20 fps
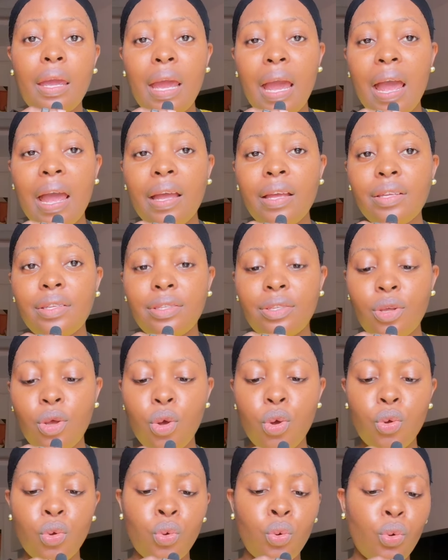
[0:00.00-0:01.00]
guys,
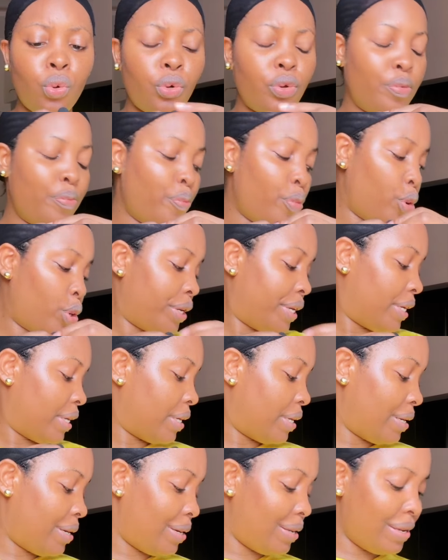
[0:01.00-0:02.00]
good
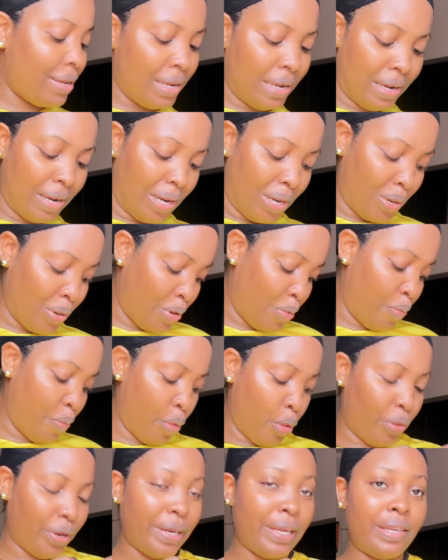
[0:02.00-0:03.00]
morning. Good
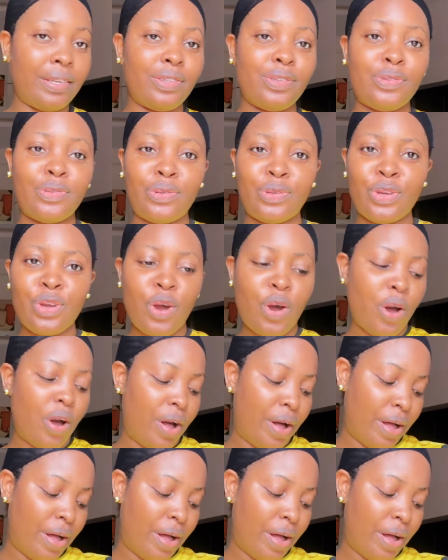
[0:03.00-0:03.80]
morning to you.